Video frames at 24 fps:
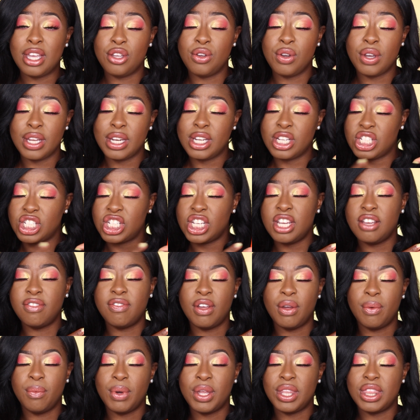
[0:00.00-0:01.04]
You can
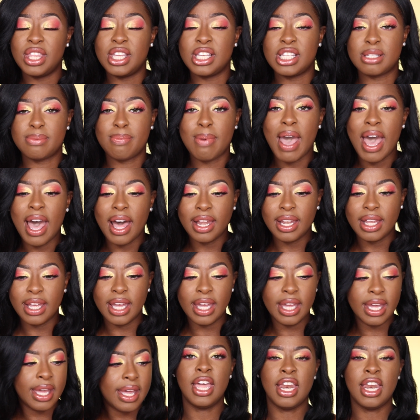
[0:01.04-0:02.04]
achieve it with this palette.